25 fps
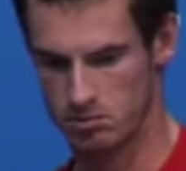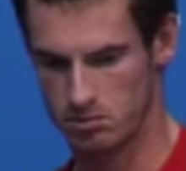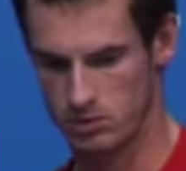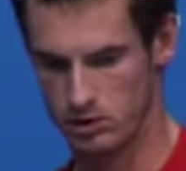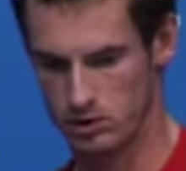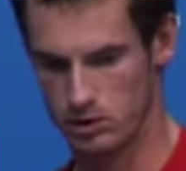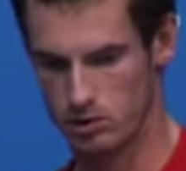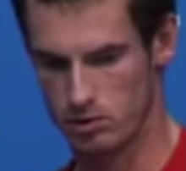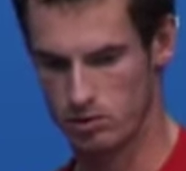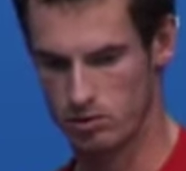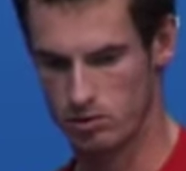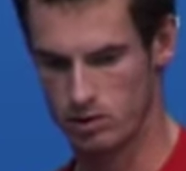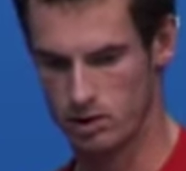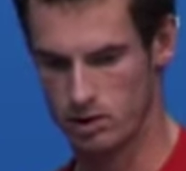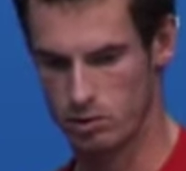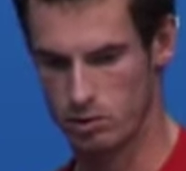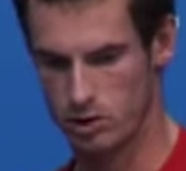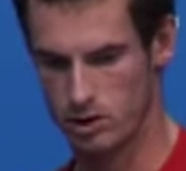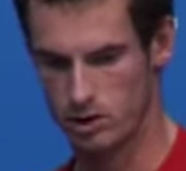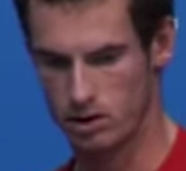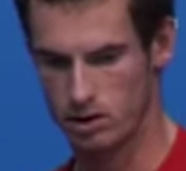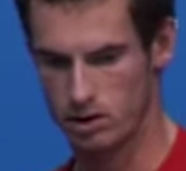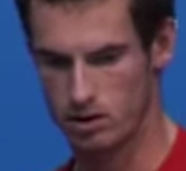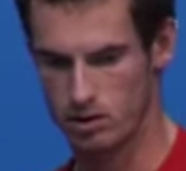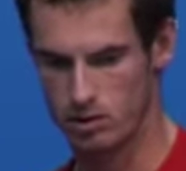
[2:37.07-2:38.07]
You don't really
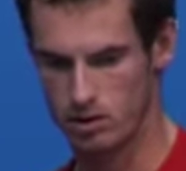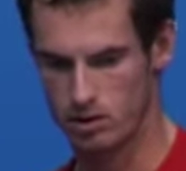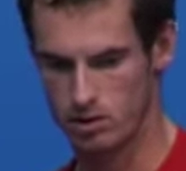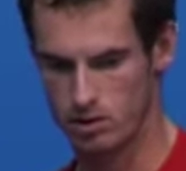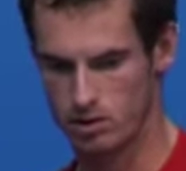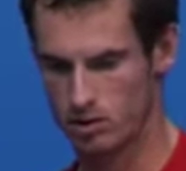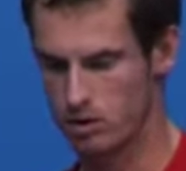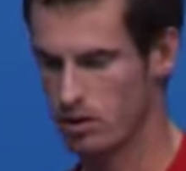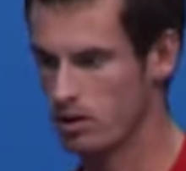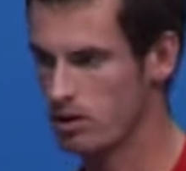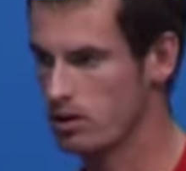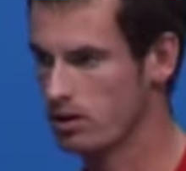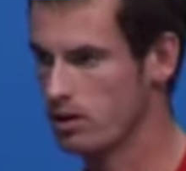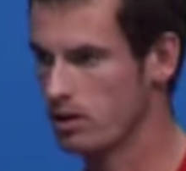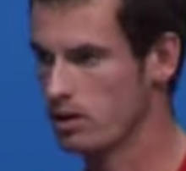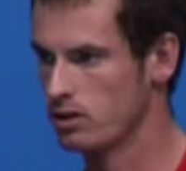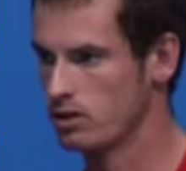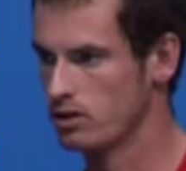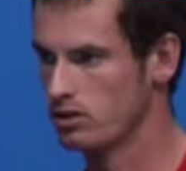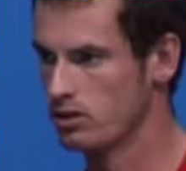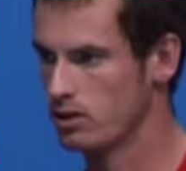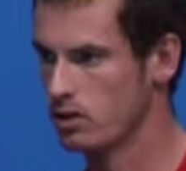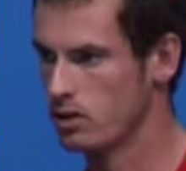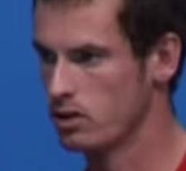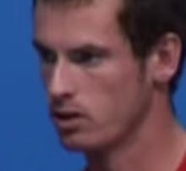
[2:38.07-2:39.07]
want those sort of
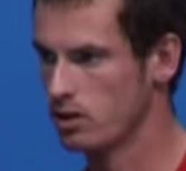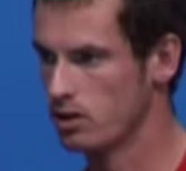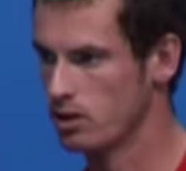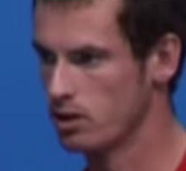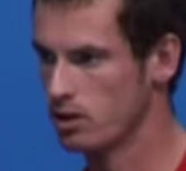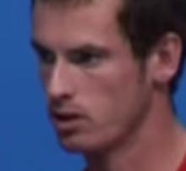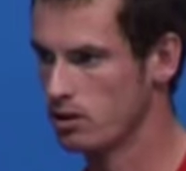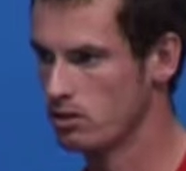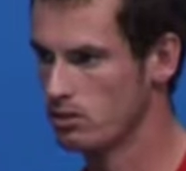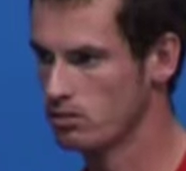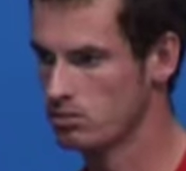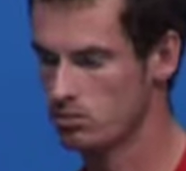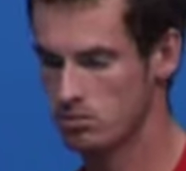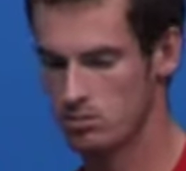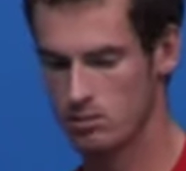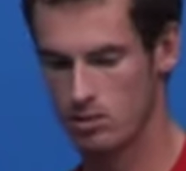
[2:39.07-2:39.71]
things going on.